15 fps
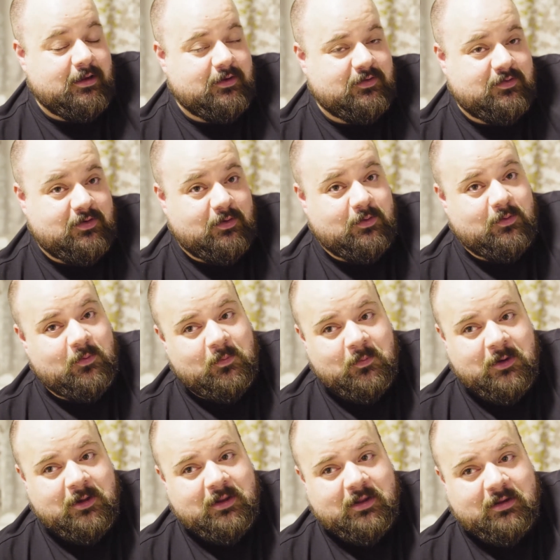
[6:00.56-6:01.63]
So
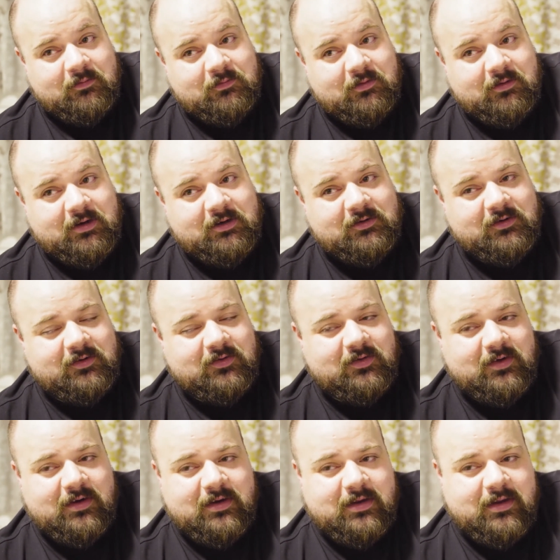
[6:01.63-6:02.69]
if you're
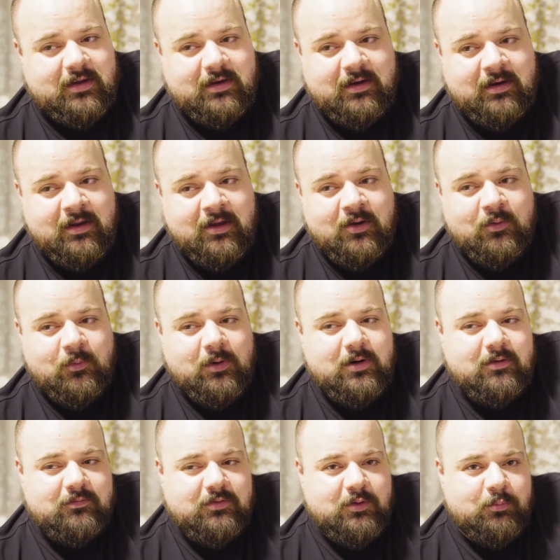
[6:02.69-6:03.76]
interested in one
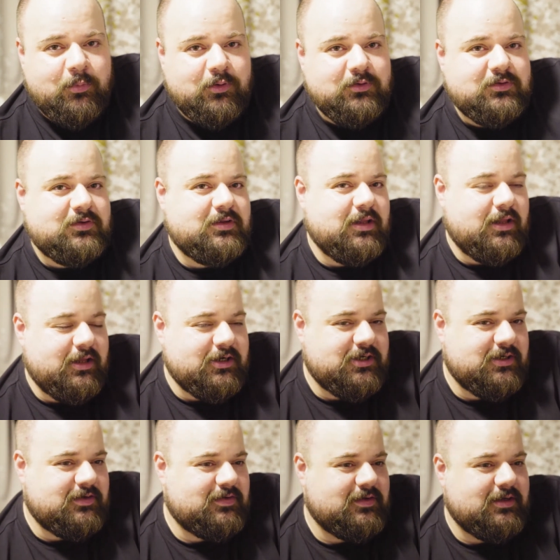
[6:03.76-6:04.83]
of the most
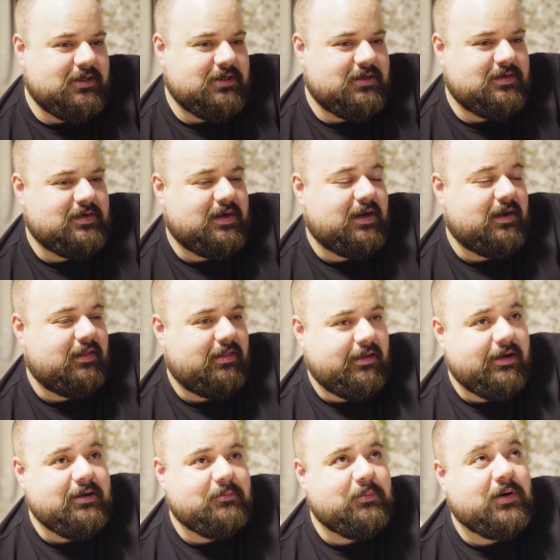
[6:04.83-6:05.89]
delicious dishes I can
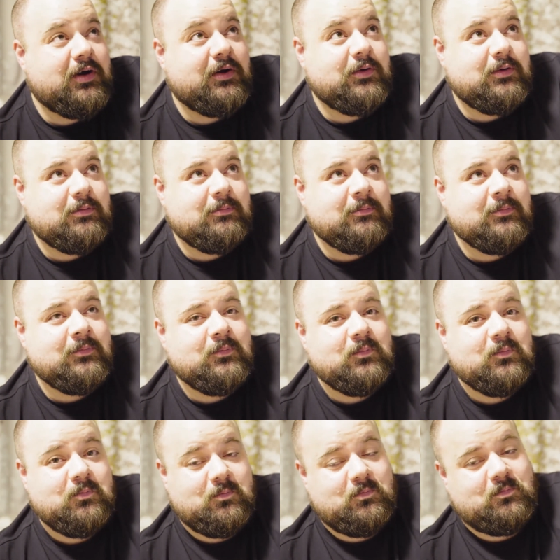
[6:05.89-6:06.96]
think about,
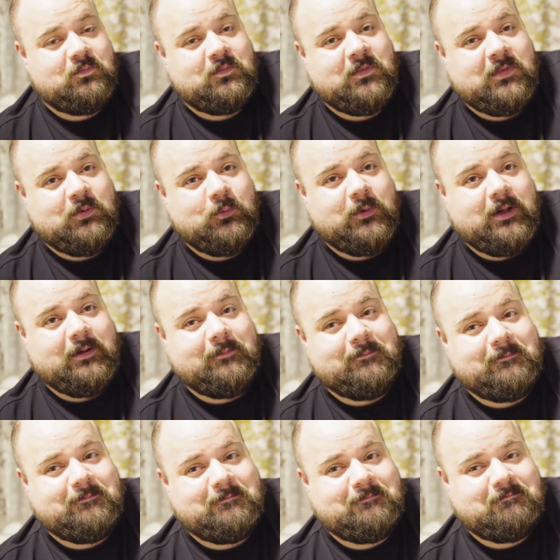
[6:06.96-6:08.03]
well,
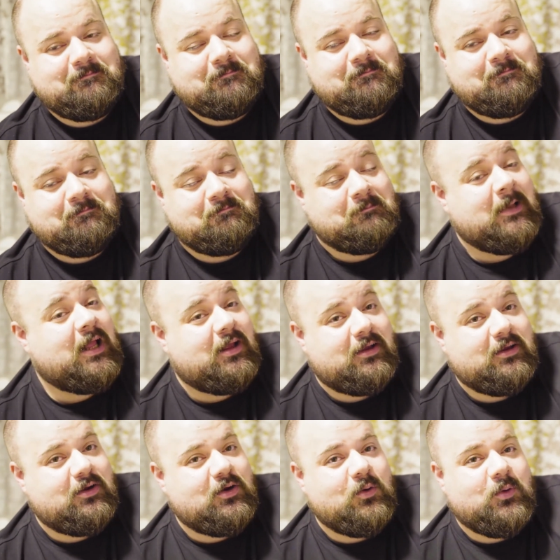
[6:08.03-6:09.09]

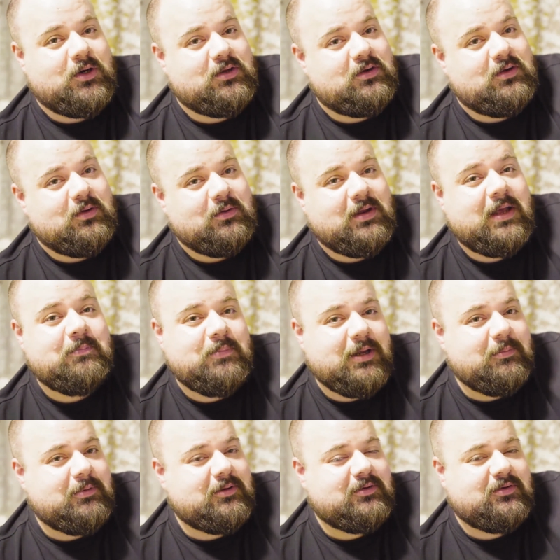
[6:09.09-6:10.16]
you know what to do. Get
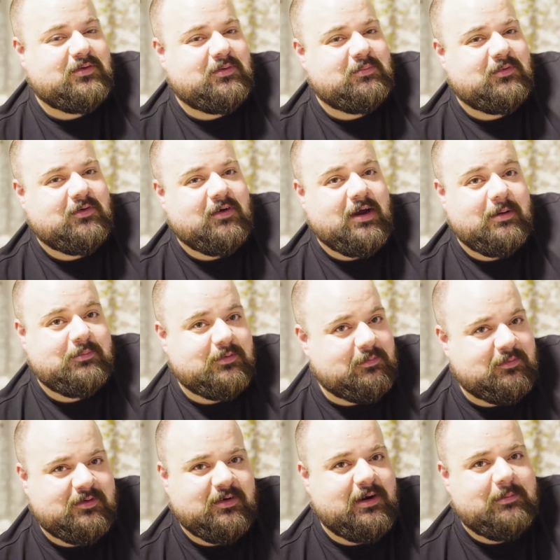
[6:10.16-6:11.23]
people to subscribe.
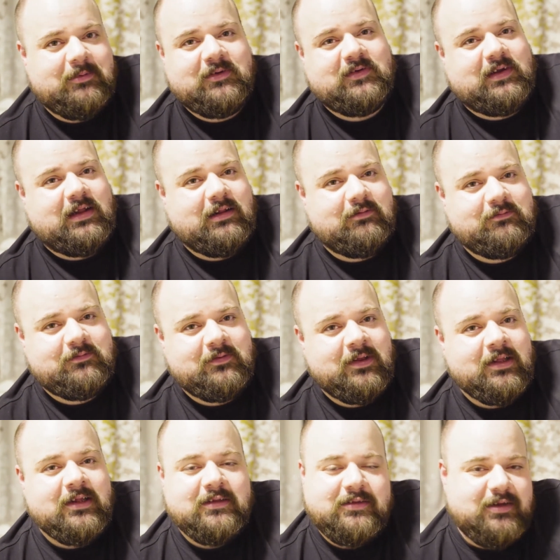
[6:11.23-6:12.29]
Subscribe yourself.
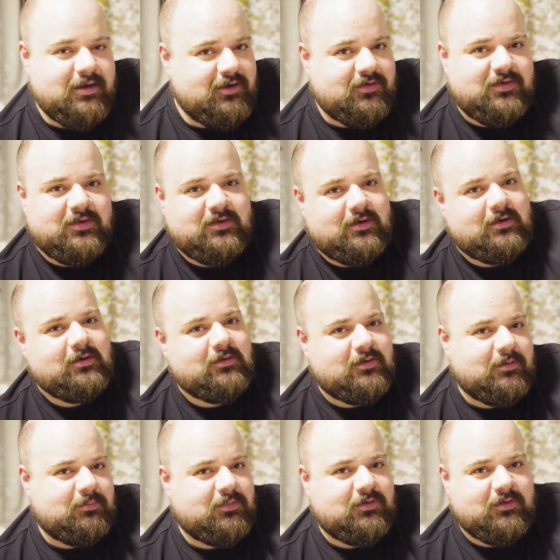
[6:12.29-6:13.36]
Tell your sister to
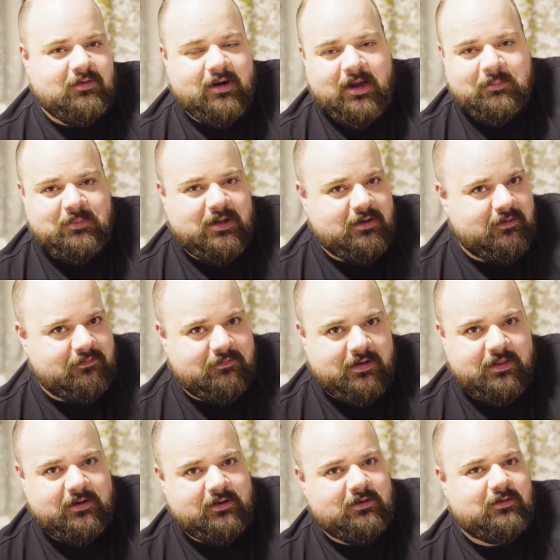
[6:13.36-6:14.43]
subscribe. Tell your
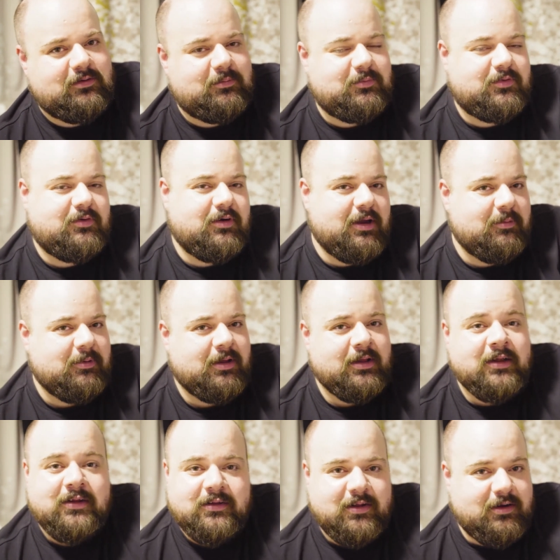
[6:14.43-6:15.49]
father to subscribe.
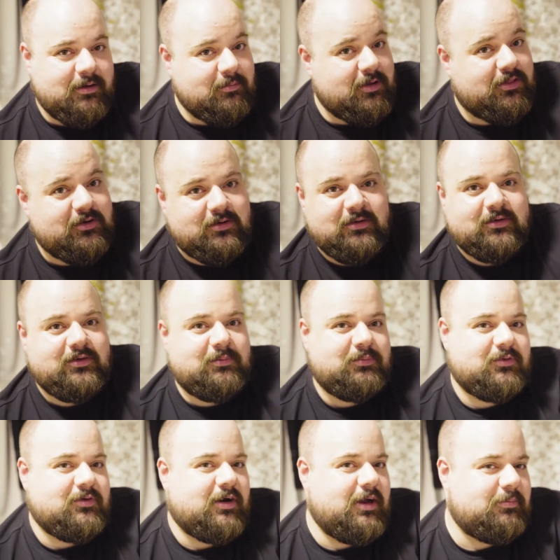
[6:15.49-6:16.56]
Tell your mother to
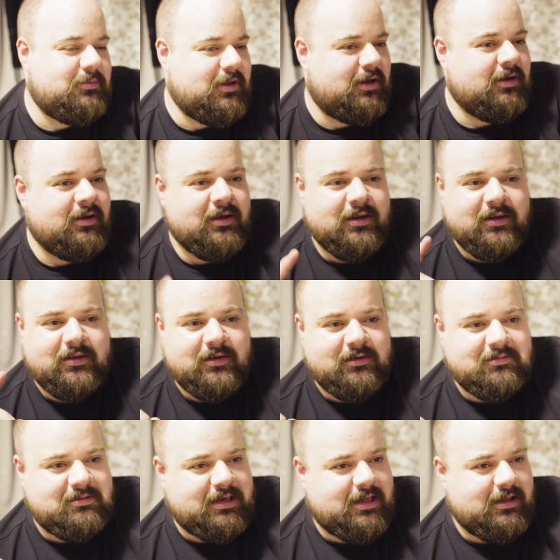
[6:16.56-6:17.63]
subscribe.
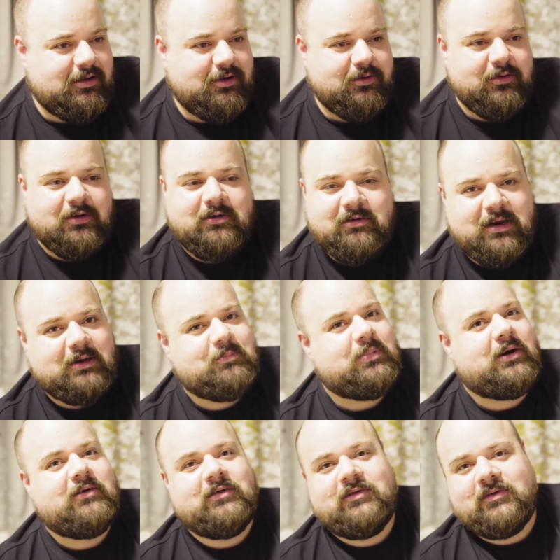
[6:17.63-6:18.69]
Tell your
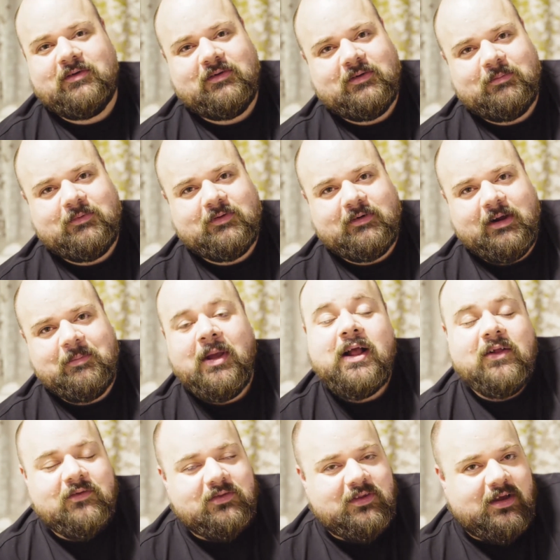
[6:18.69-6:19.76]
grandparents to subscribe.
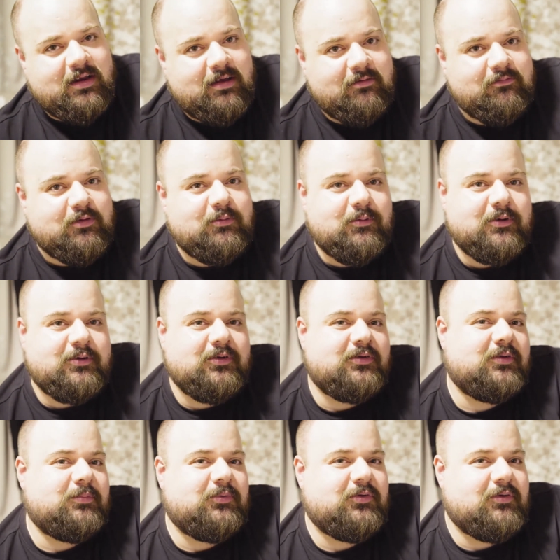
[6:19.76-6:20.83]
Tell everyone to
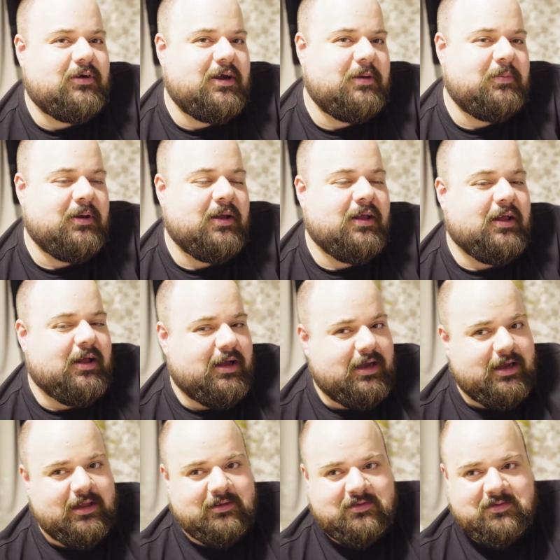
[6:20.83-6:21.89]
subscribe.
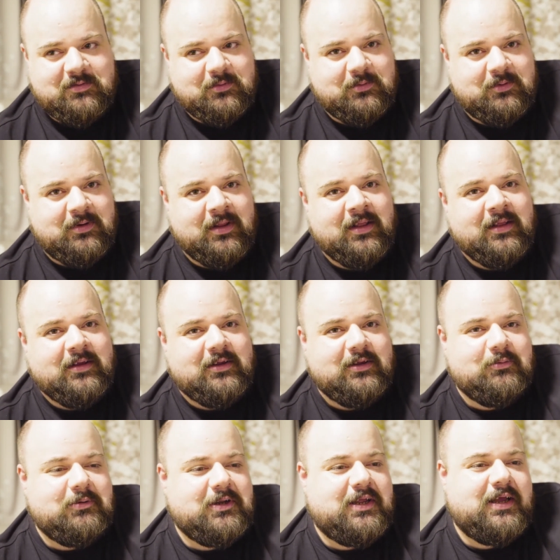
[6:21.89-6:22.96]
And soon
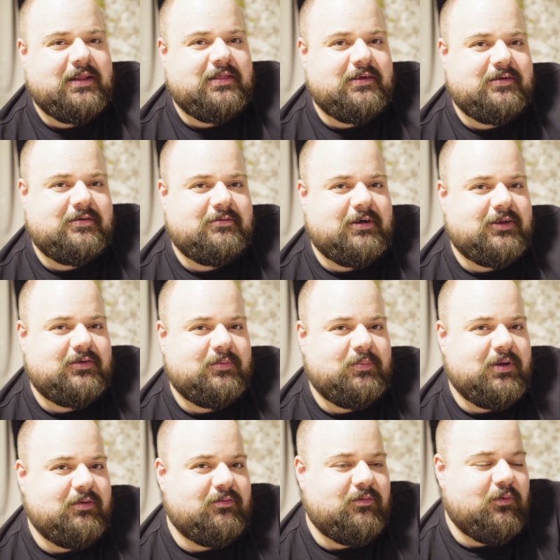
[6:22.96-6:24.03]
you will get this
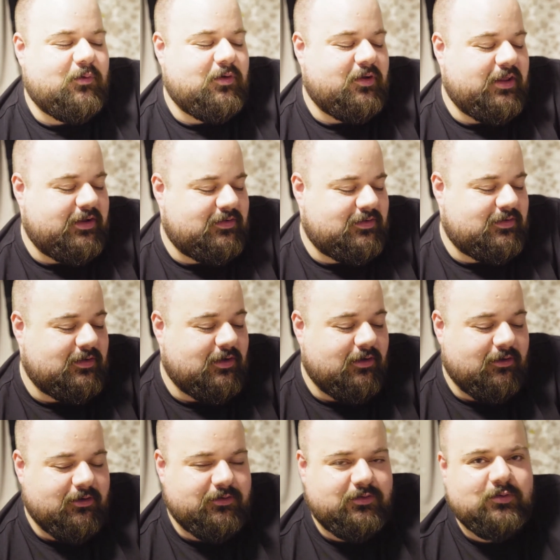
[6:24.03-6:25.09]
recipe for this
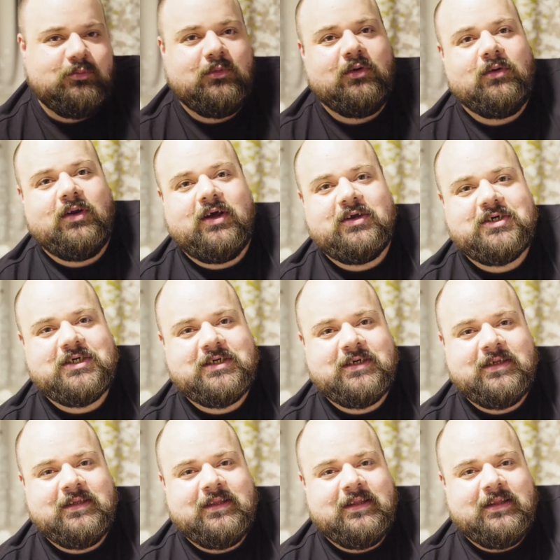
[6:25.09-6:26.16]
awesome goulash.
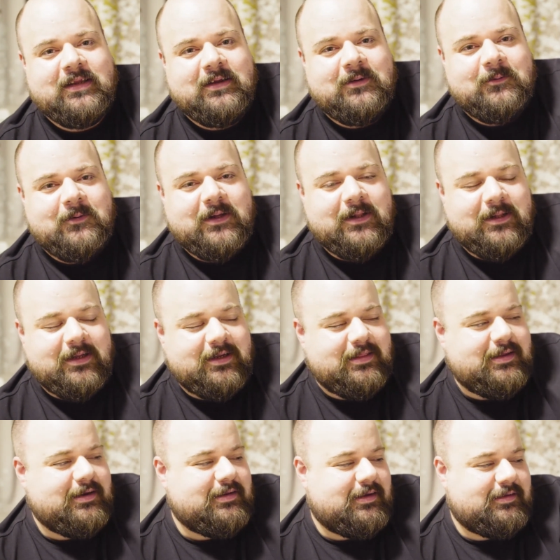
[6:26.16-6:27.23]
Well, I
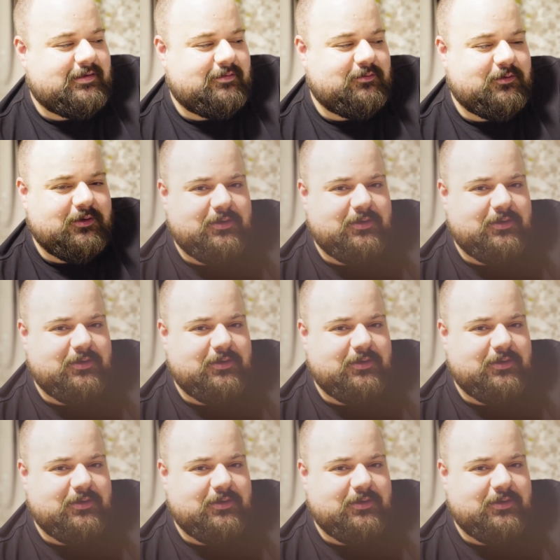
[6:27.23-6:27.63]
think that's it for